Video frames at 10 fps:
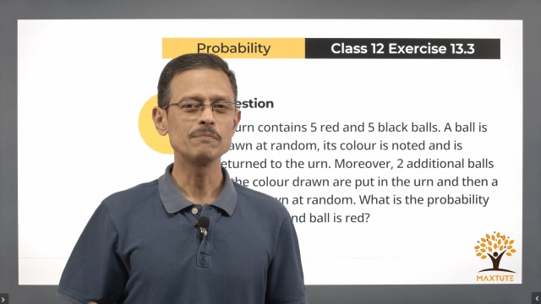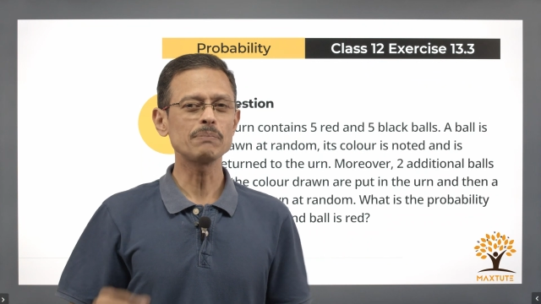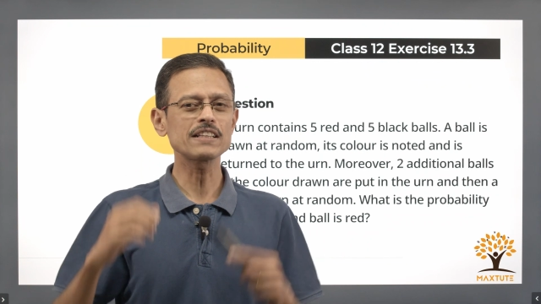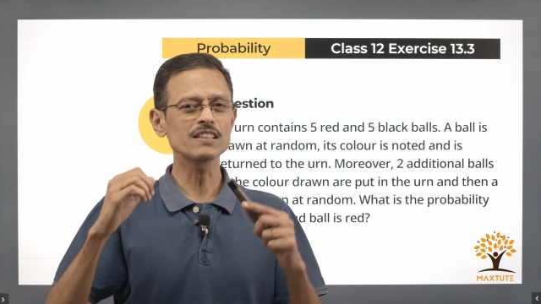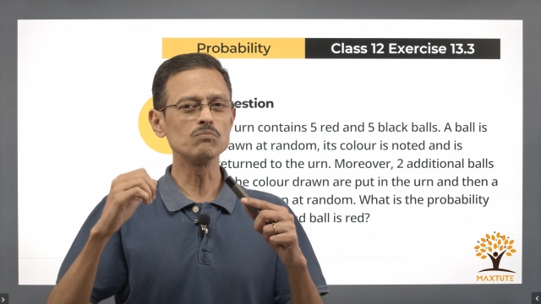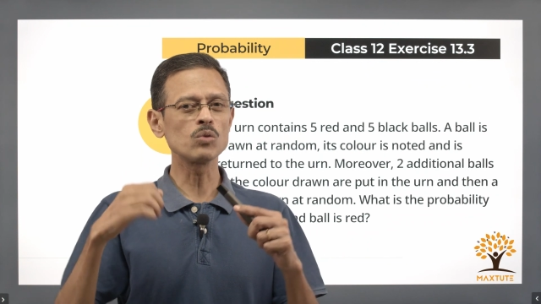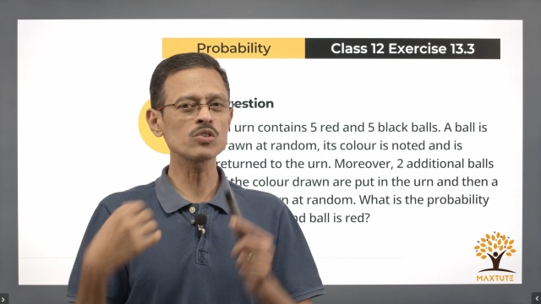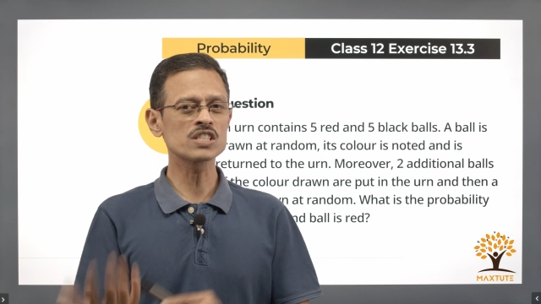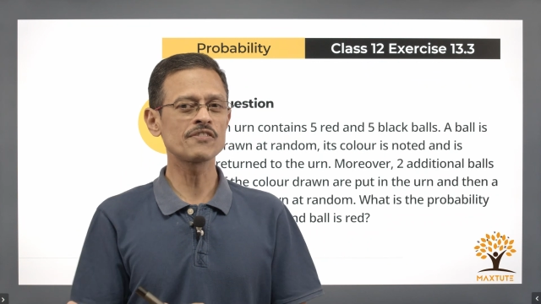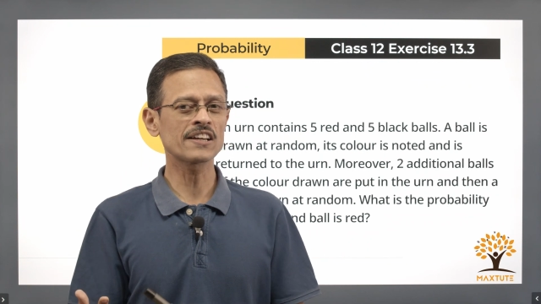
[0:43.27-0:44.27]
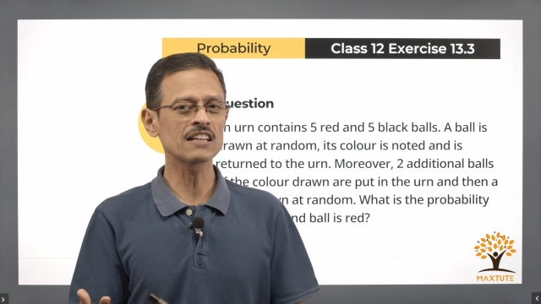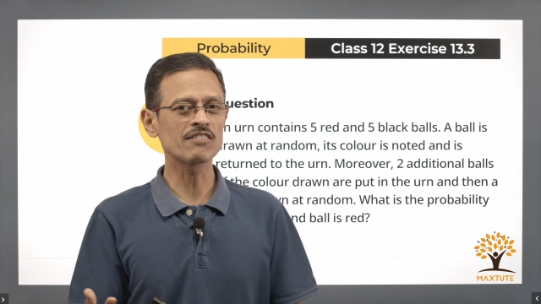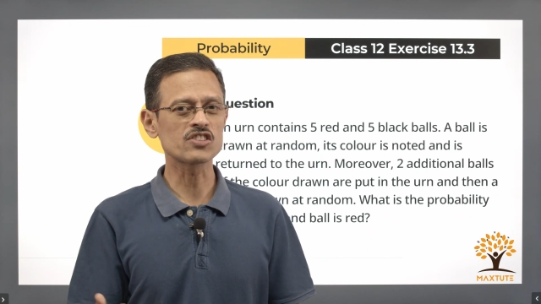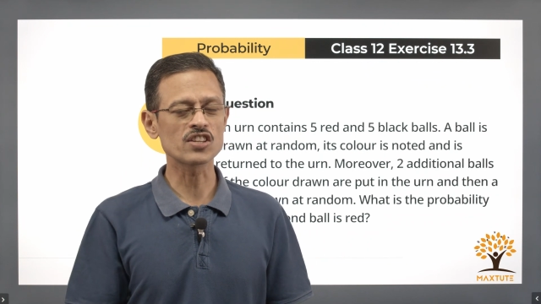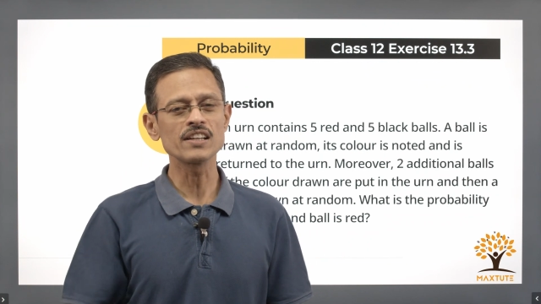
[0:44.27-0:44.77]
Pick the most difficult
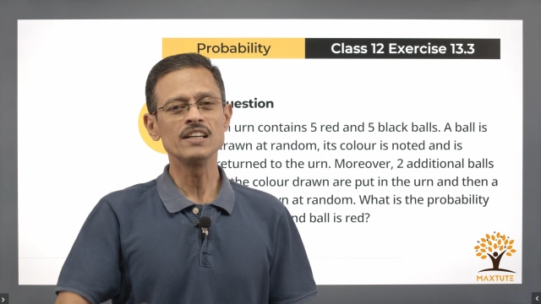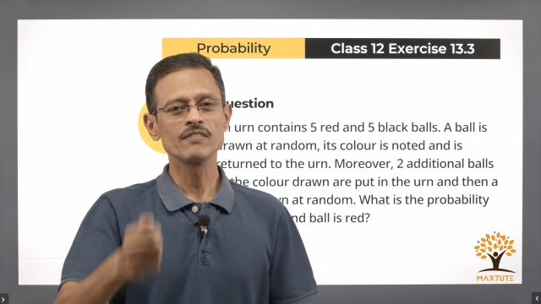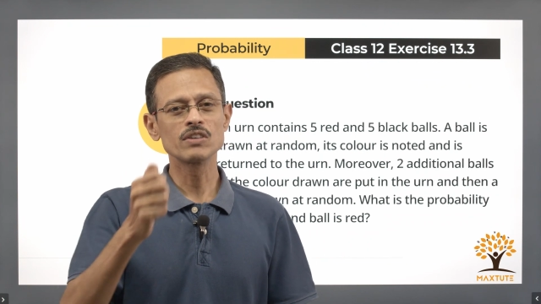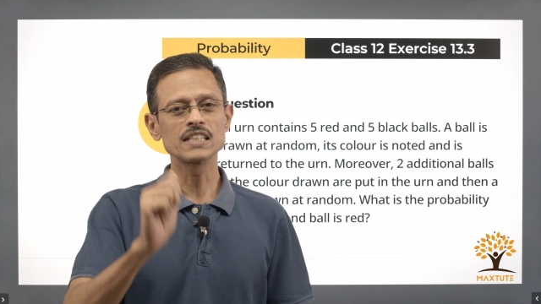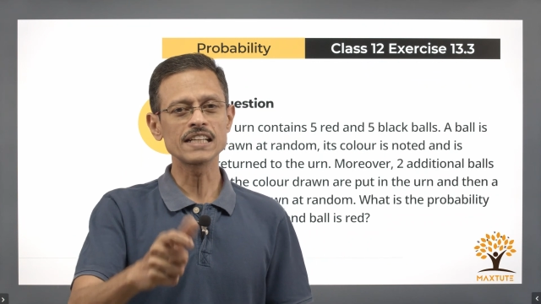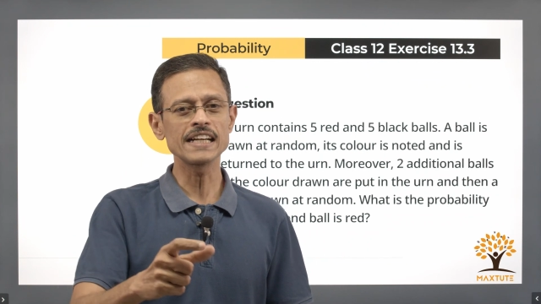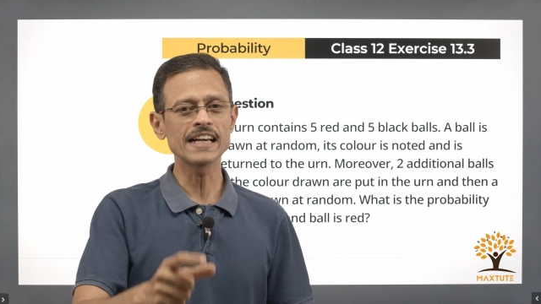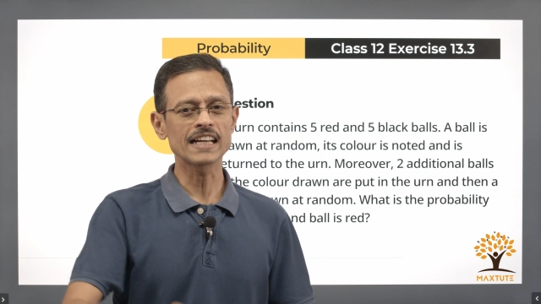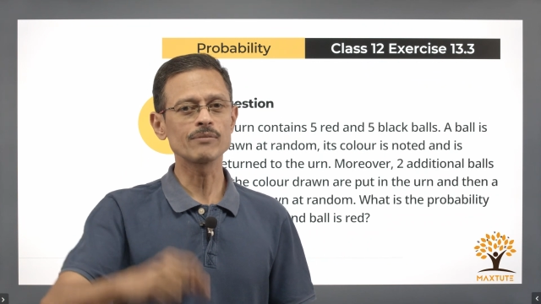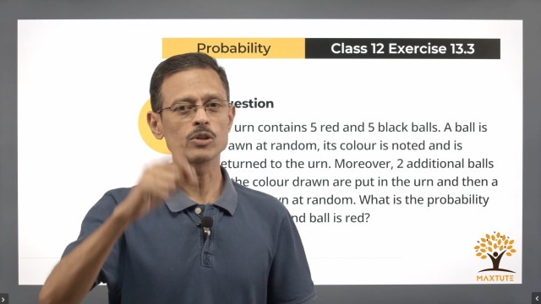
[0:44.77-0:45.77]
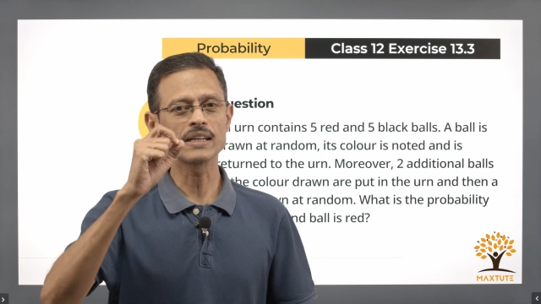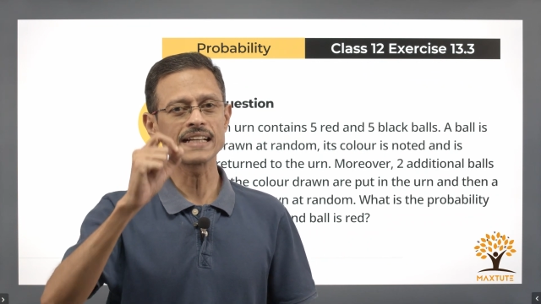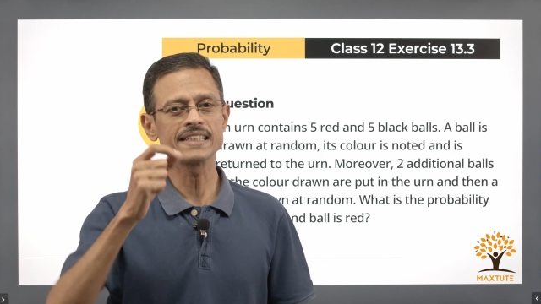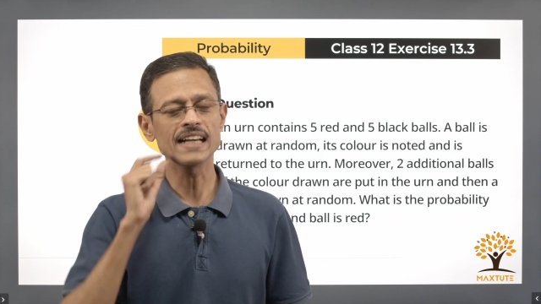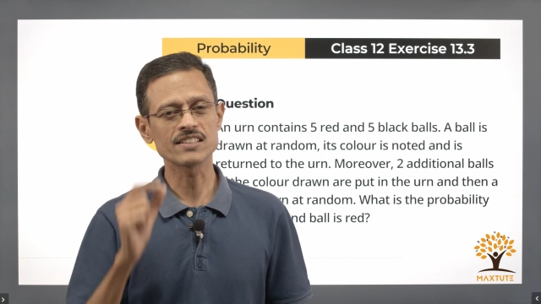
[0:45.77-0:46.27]
question with a tree diagram, you will
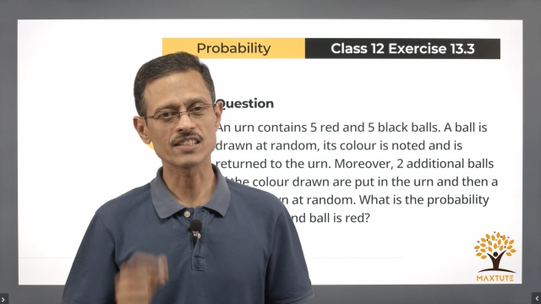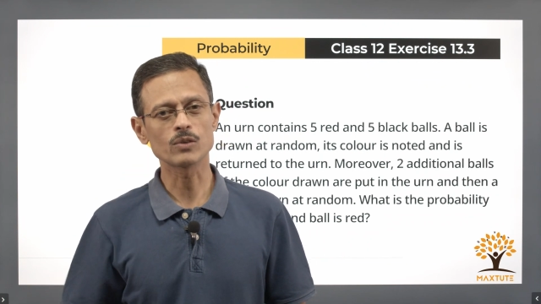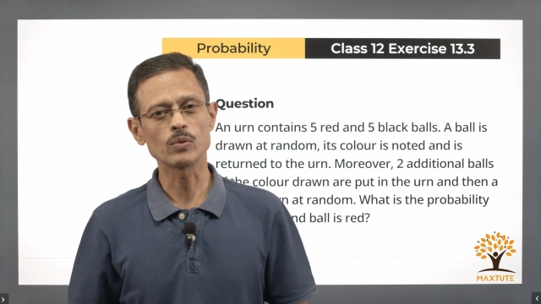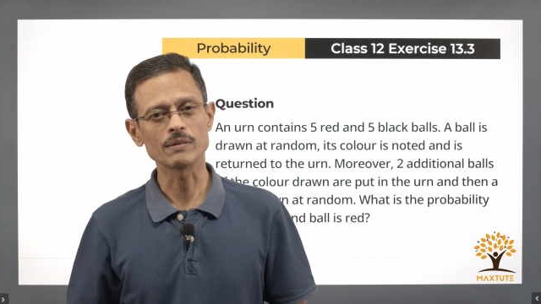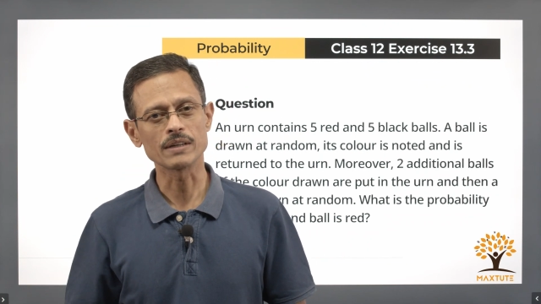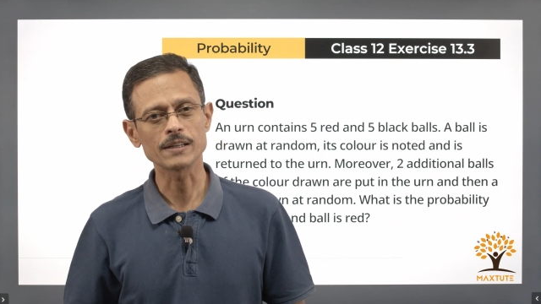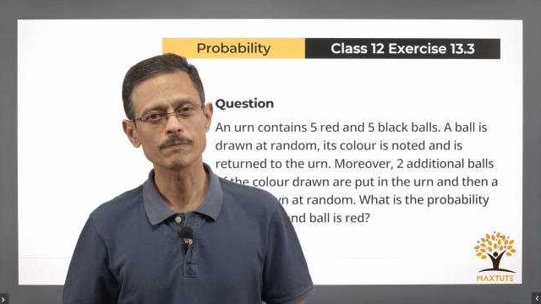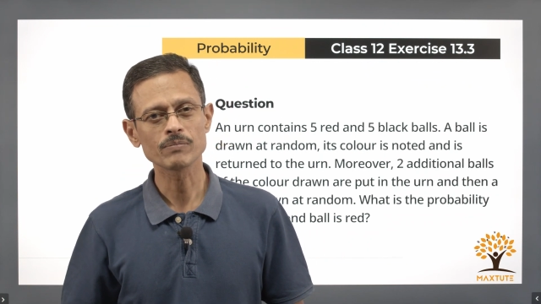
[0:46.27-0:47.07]
get the answer in 1 minute.